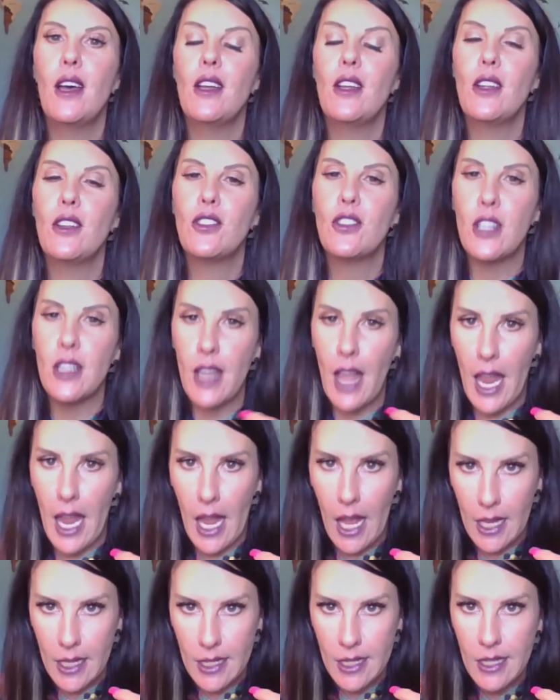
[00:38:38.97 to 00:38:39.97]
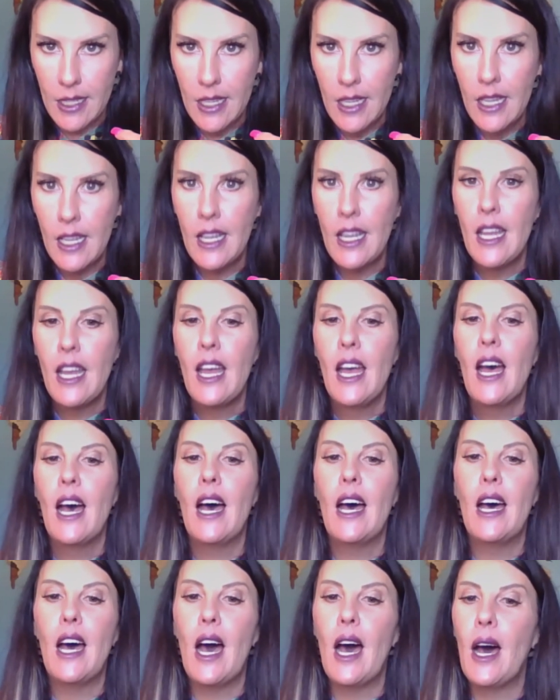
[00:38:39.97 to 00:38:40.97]
to land,
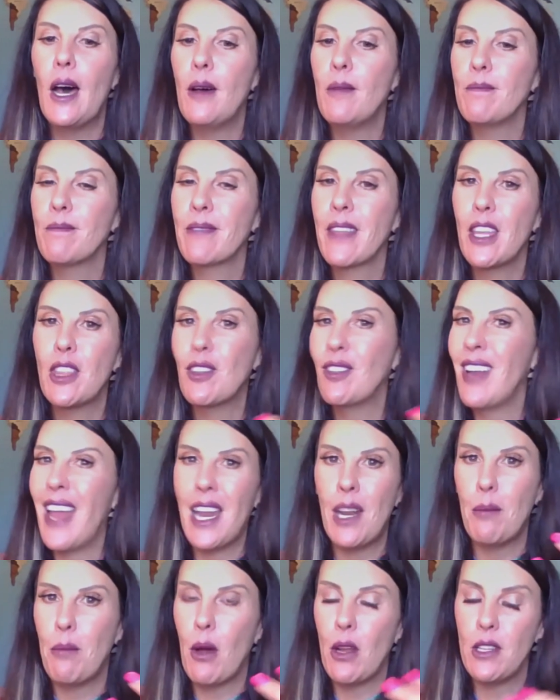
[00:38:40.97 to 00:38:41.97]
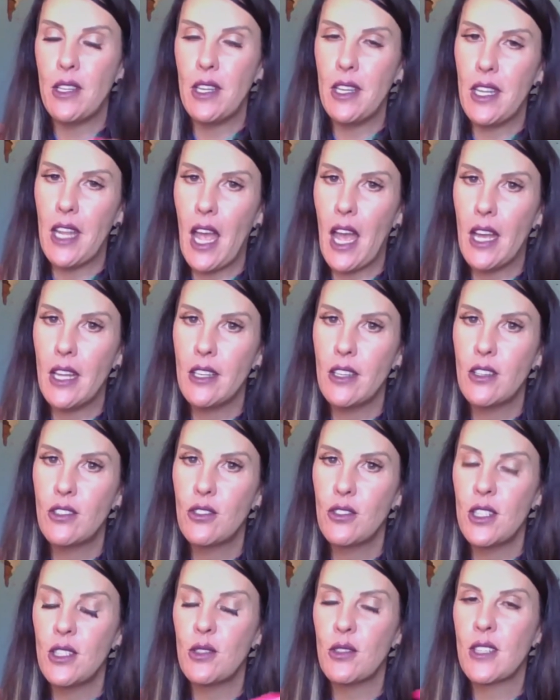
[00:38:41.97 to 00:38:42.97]
they're not abundant yet. So
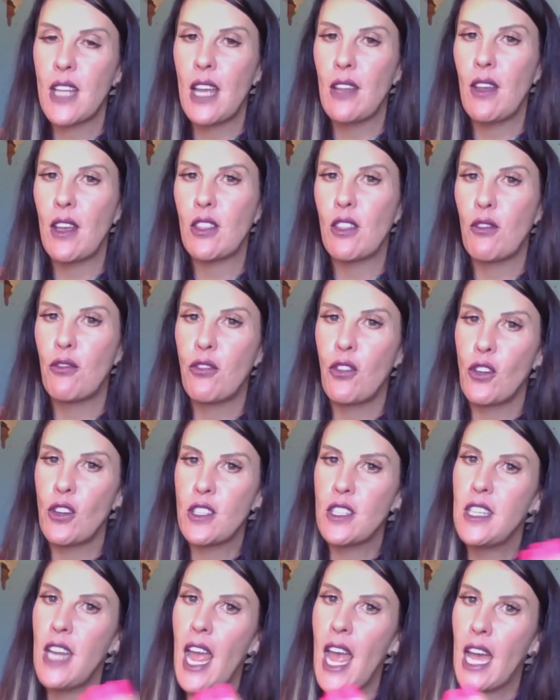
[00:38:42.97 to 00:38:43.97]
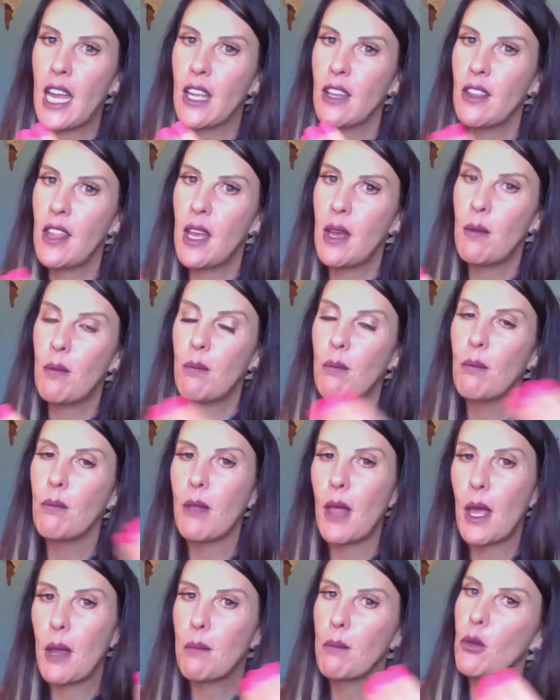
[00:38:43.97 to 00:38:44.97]
this is kind of like the first knack of them
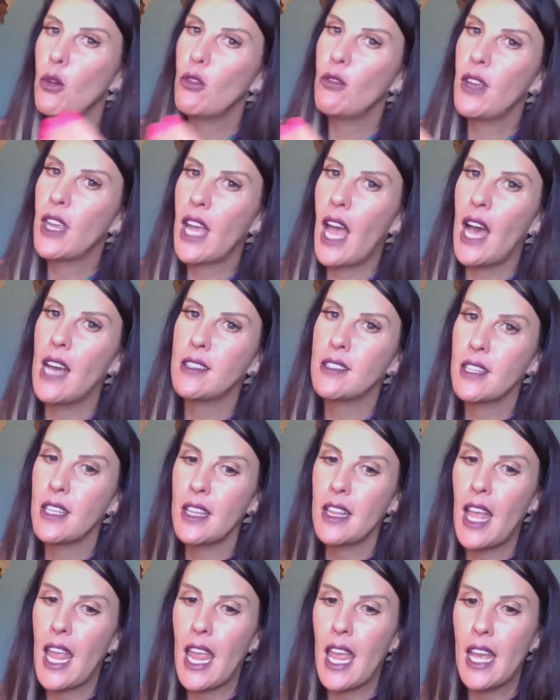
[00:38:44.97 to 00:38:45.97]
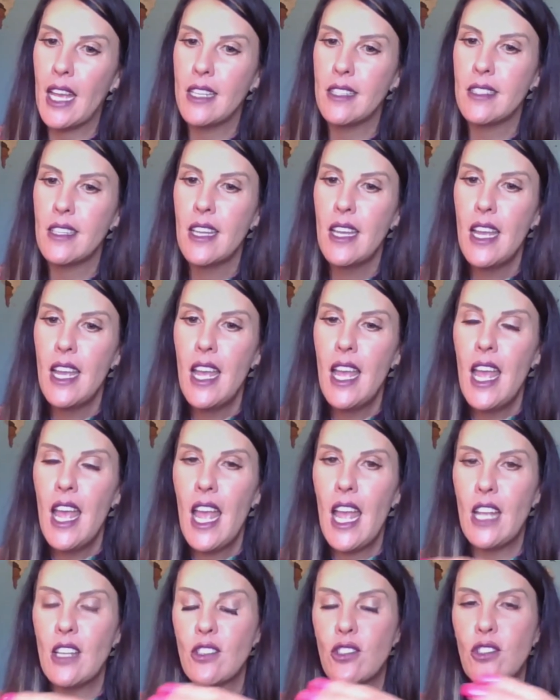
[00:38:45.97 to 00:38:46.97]
like moving onto land.
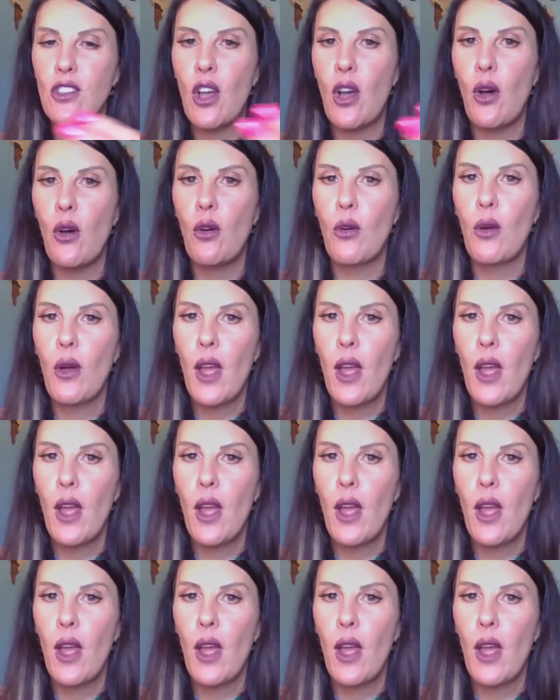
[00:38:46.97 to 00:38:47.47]
And so